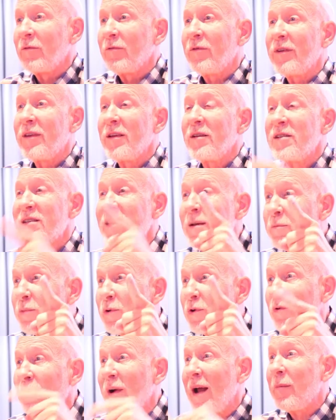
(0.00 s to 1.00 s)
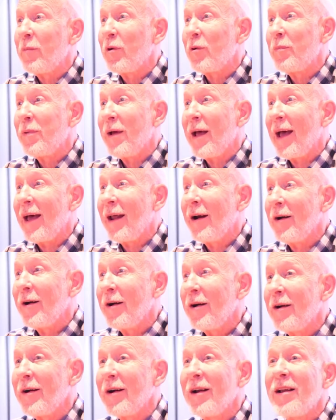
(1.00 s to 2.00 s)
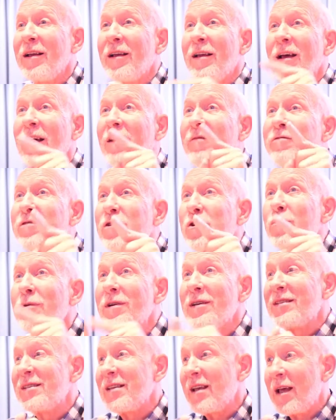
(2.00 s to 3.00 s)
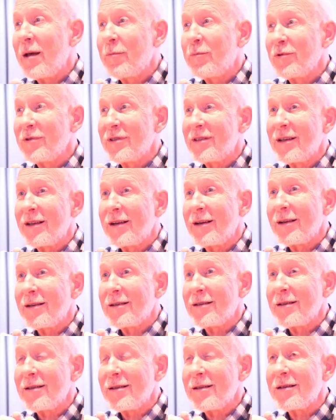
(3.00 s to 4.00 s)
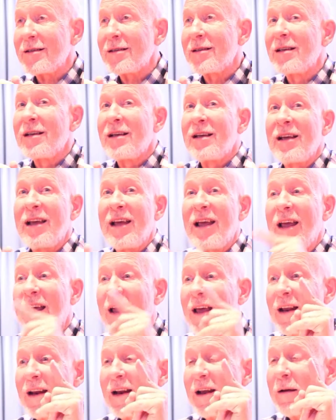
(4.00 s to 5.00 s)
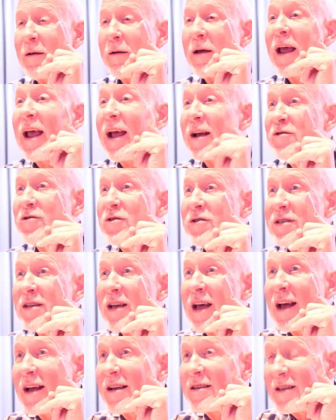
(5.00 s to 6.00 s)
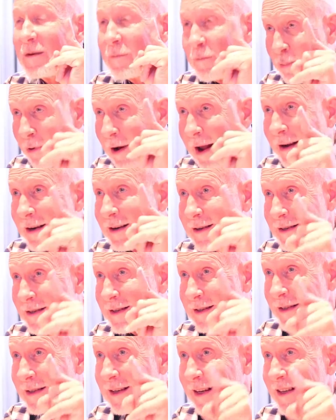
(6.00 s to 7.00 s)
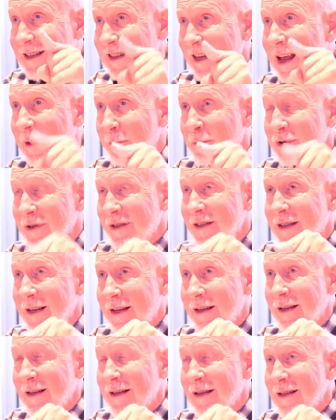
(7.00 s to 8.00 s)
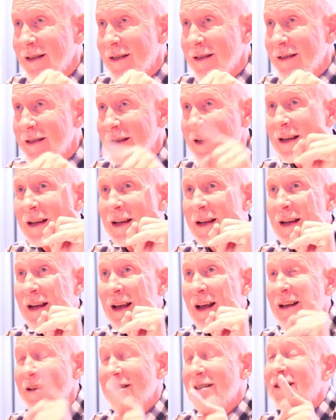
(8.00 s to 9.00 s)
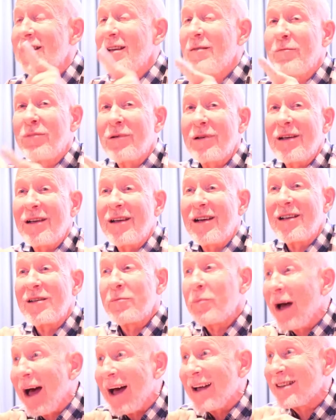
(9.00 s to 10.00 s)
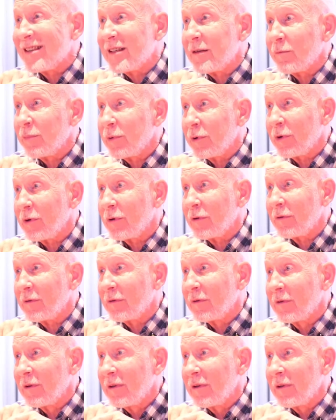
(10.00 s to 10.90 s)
with a simple grammar pattern, a few example sentences, and an exercise that practices the example sentences as simply as possible